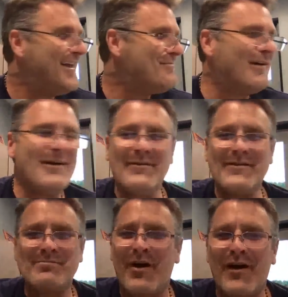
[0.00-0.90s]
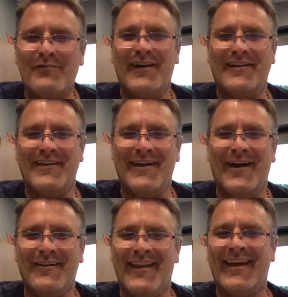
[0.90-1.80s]
but it was perfect, you
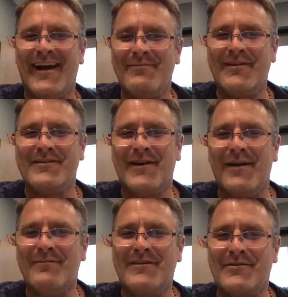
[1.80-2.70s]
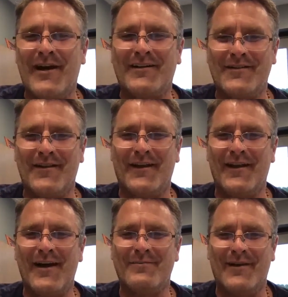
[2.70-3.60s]
know, like I'm the I'm the director of the
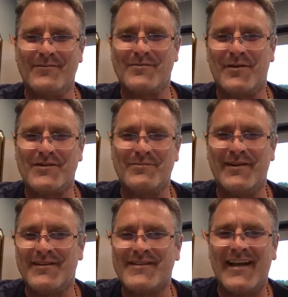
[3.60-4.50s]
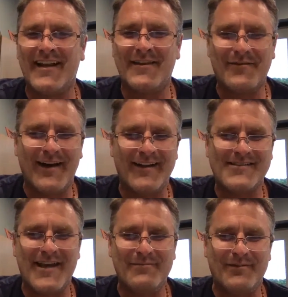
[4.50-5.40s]
club and I'm supposed to be setting the right
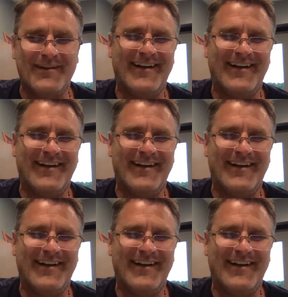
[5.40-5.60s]
example.